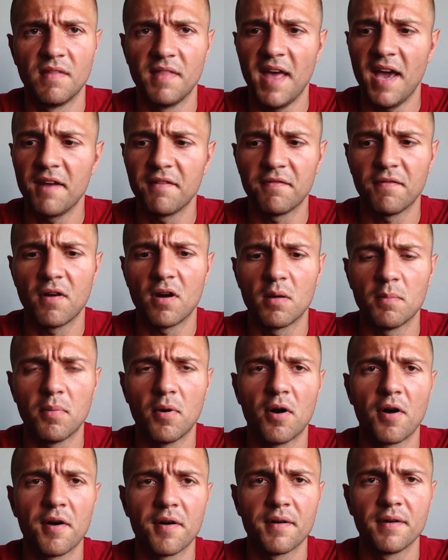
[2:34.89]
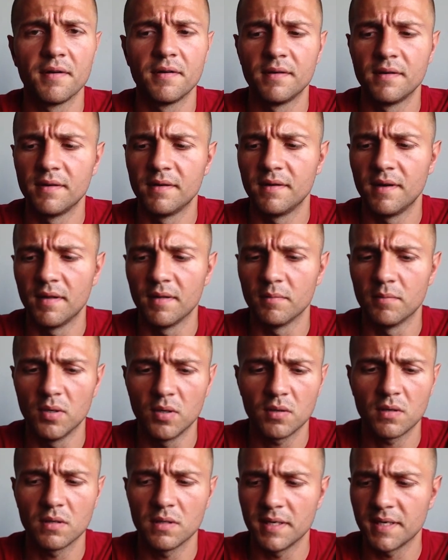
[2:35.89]
that far apart. The
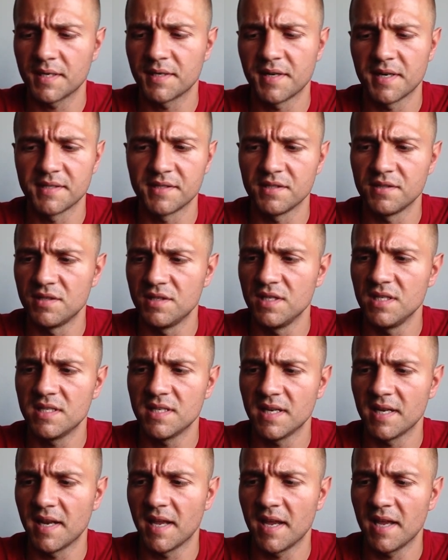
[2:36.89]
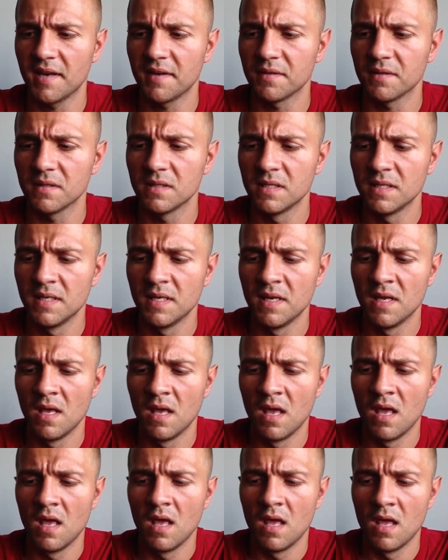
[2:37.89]
bone collector has a G10 handle
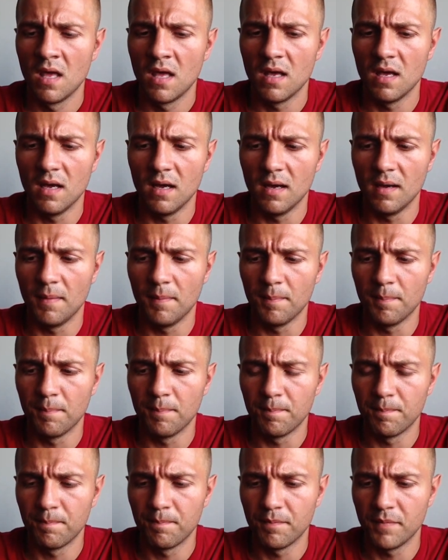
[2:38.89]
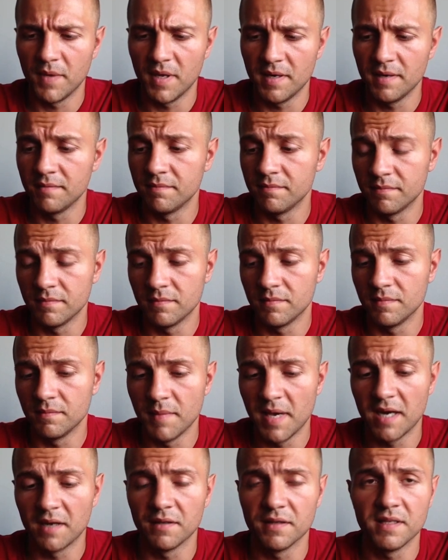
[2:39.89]
and
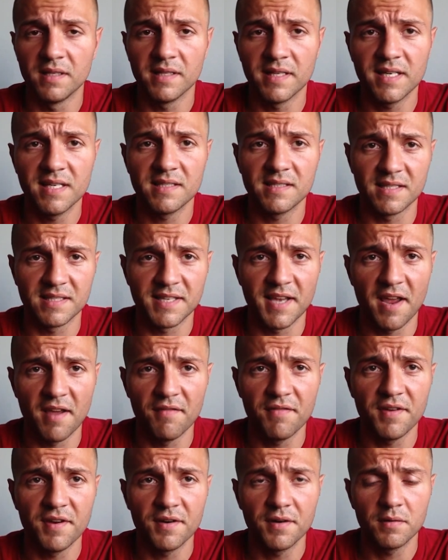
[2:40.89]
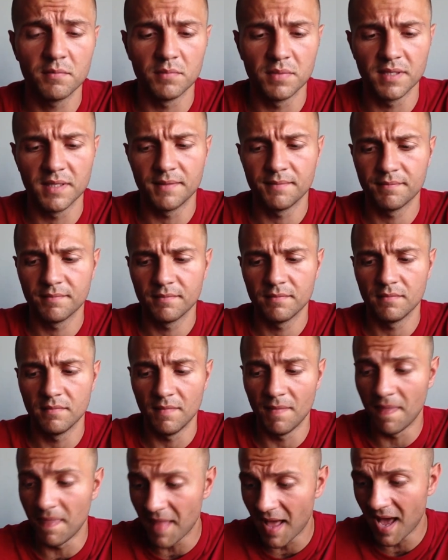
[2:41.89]
metal inlays. It's heavier, but
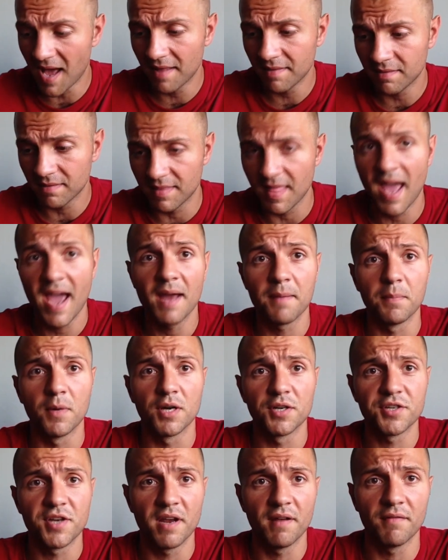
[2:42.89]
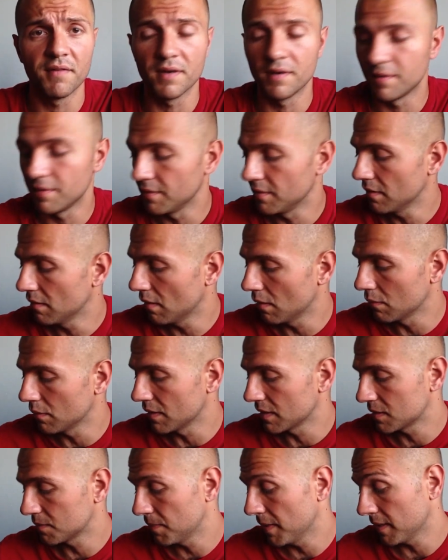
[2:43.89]
not that much heavier. You know, I
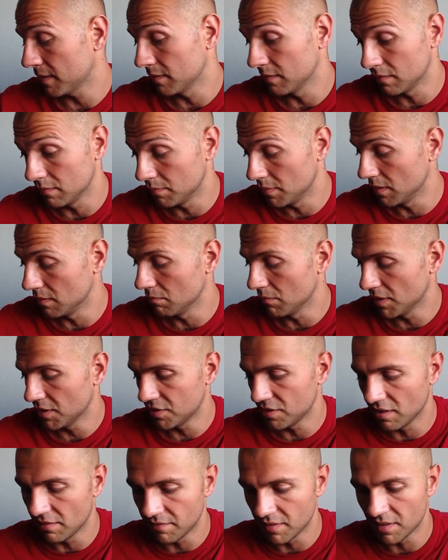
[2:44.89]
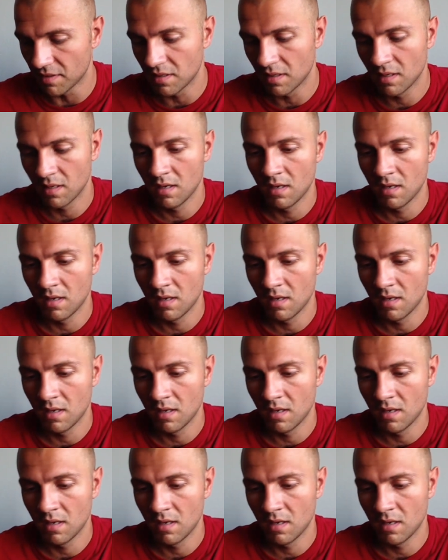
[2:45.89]
would expect it to be much heavier.